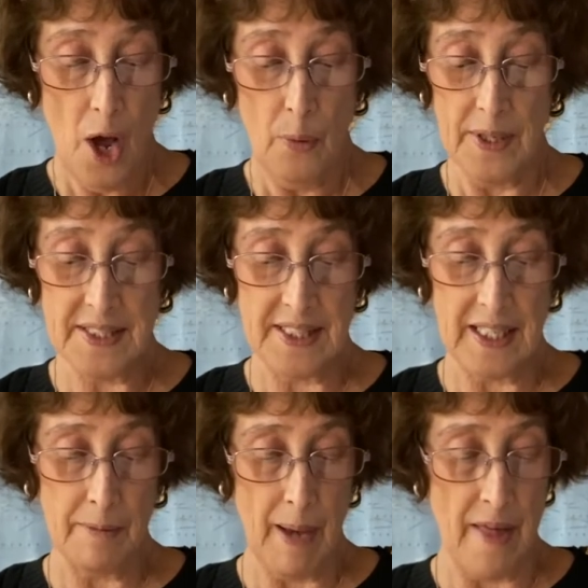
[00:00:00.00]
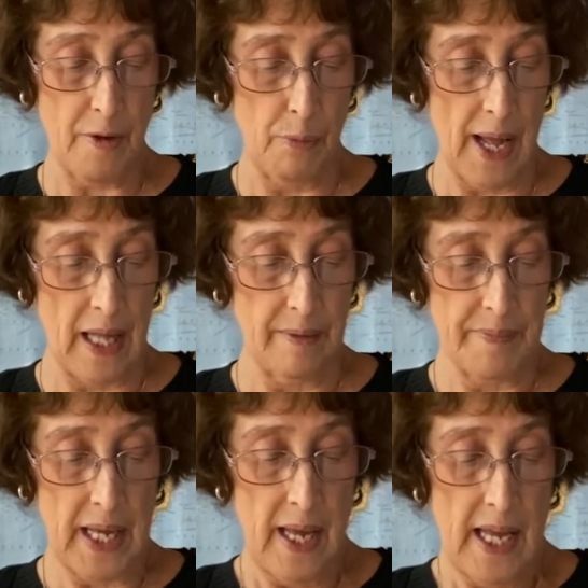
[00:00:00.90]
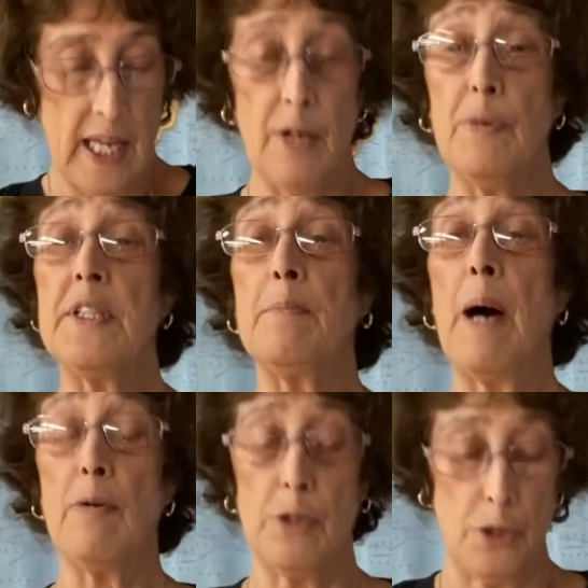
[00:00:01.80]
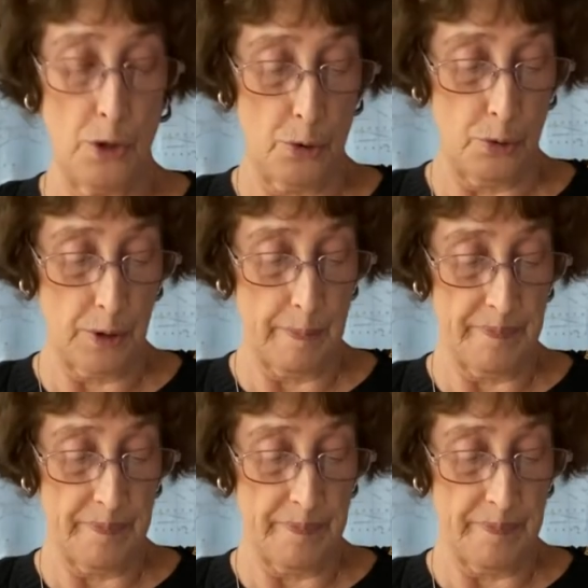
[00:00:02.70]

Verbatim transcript: was sitting by the well. It was about noon.